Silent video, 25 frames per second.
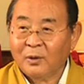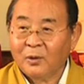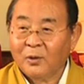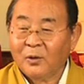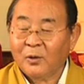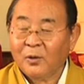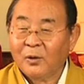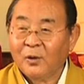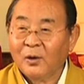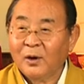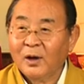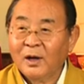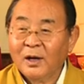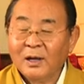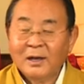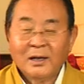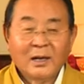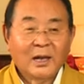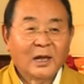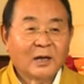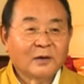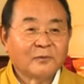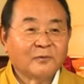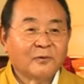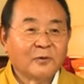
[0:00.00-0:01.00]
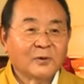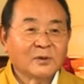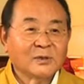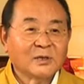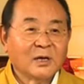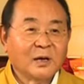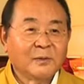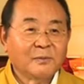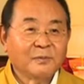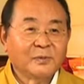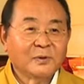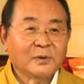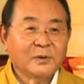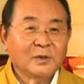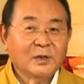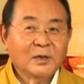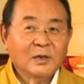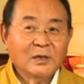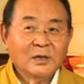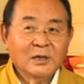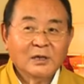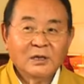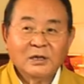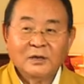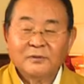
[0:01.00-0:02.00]
Or like for example,
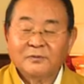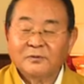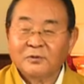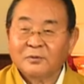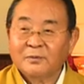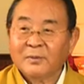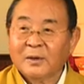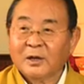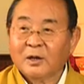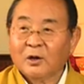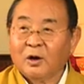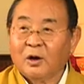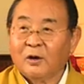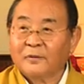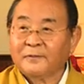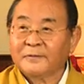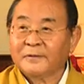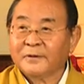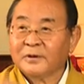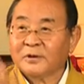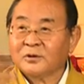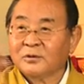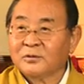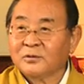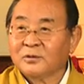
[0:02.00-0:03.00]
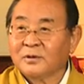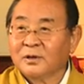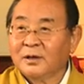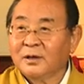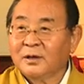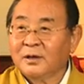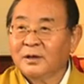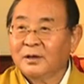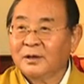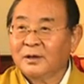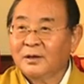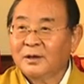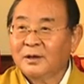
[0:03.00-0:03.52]
if you make offering to the